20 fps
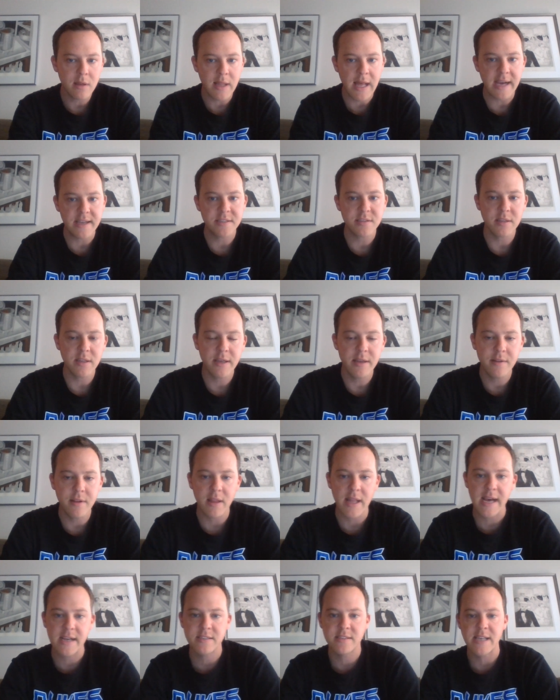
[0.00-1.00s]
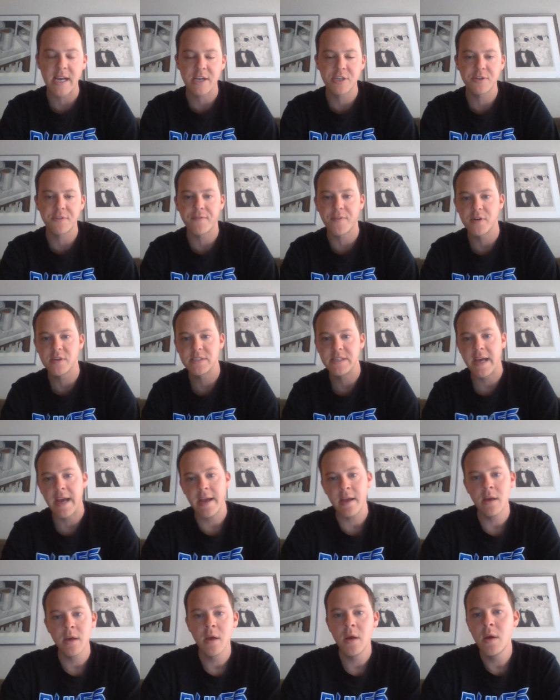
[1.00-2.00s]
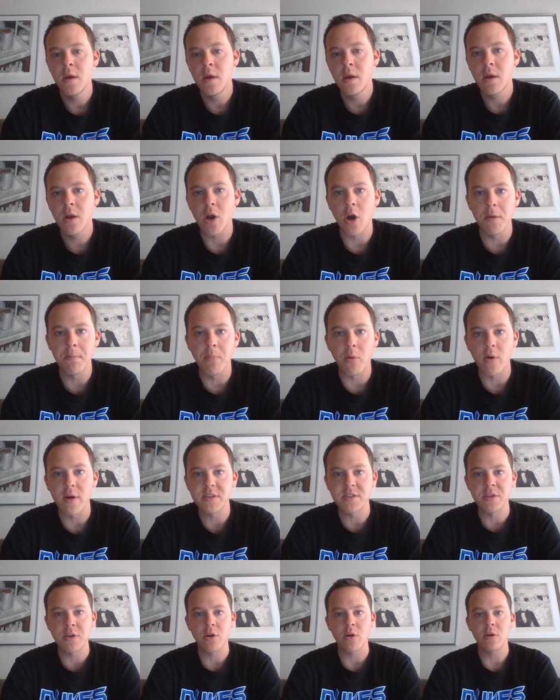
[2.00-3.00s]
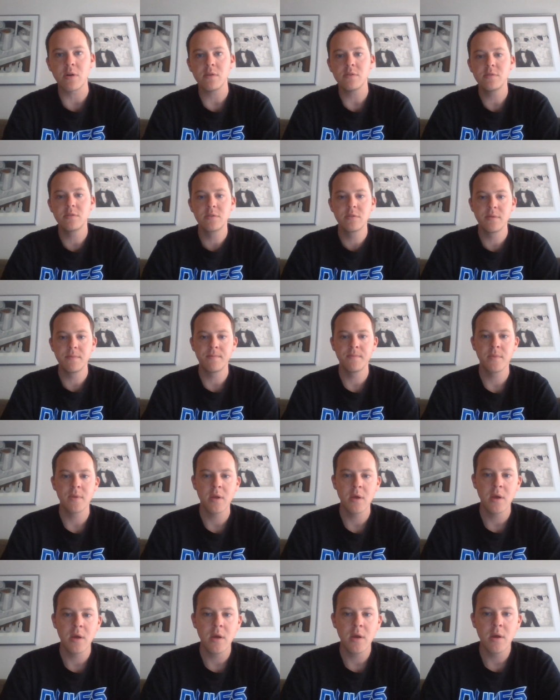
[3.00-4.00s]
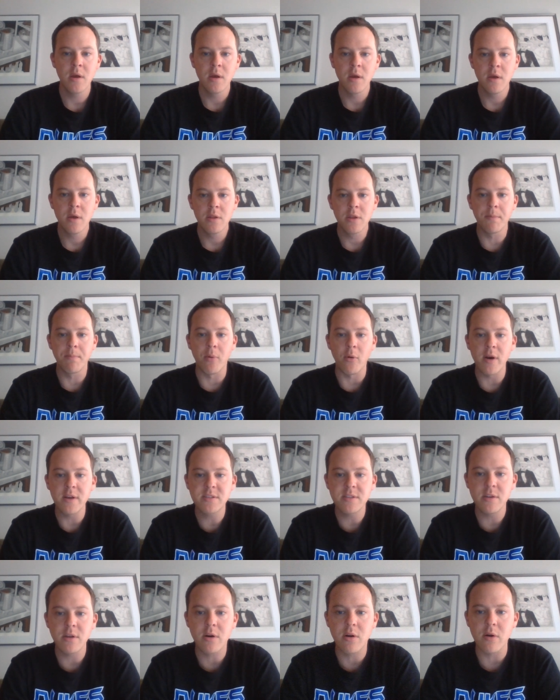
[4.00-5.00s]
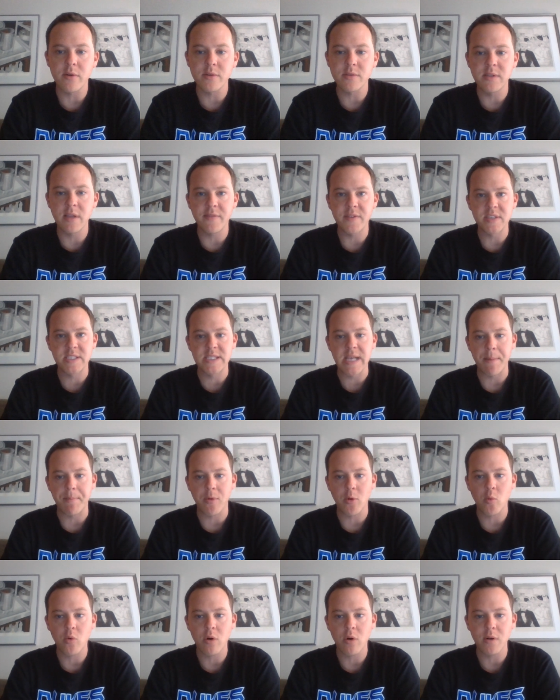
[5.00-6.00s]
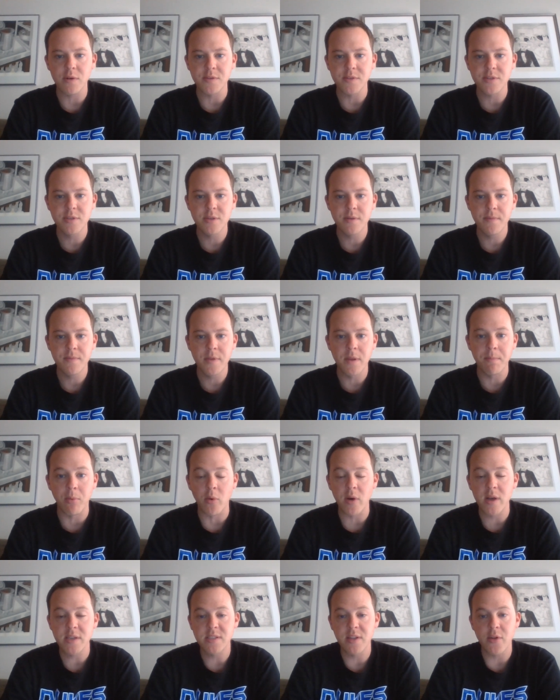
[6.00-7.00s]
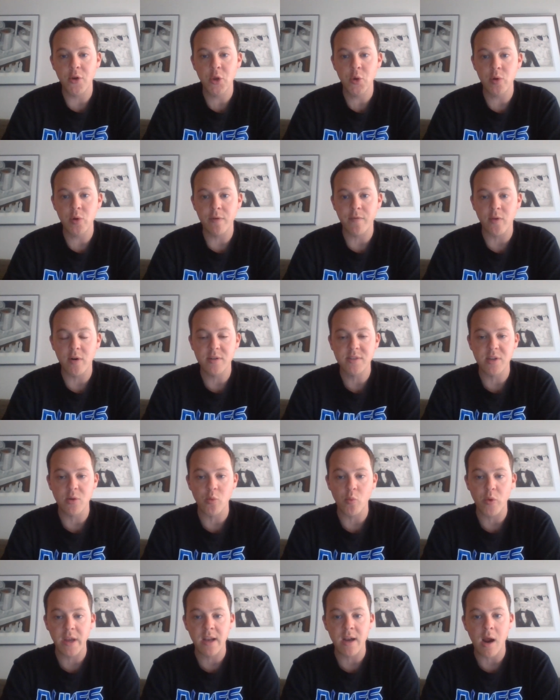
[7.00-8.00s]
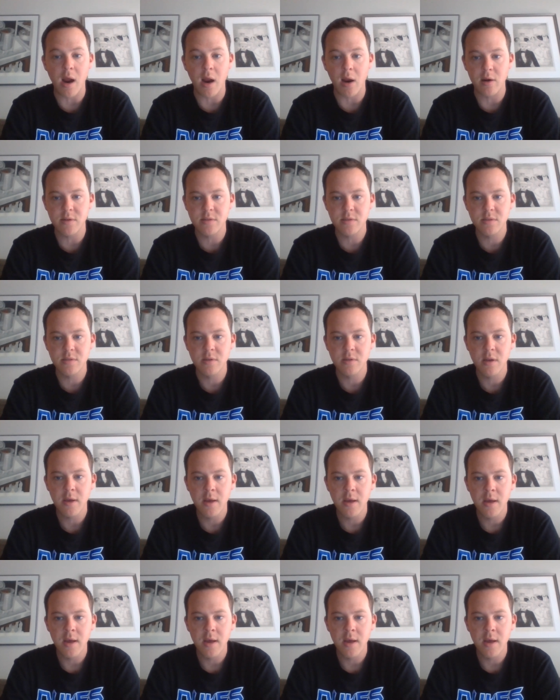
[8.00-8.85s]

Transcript: Lastly, the last section for today, called Boys and Girls, the boys and the girls live in separate worlds, the boys in their universe and we in ours.